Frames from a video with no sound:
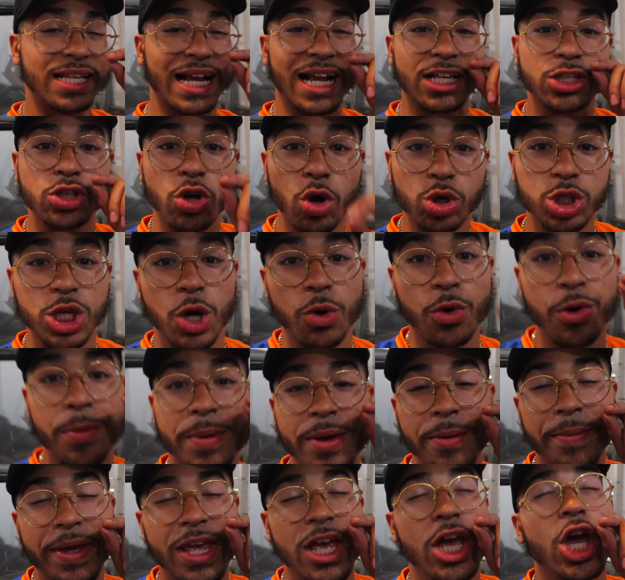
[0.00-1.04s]
like I told y'all, we
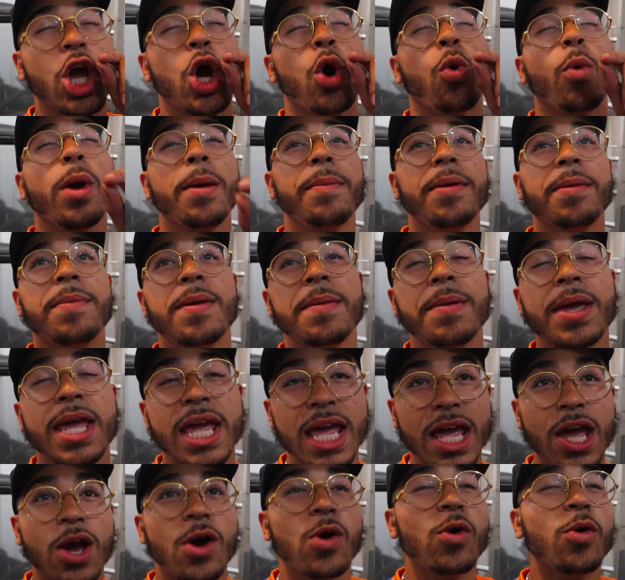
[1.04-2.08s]
be, we be, we be, we
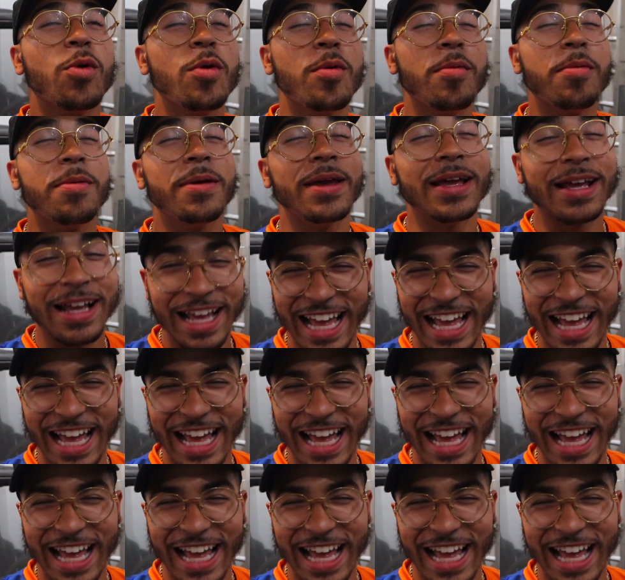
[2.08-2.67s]
be, we be.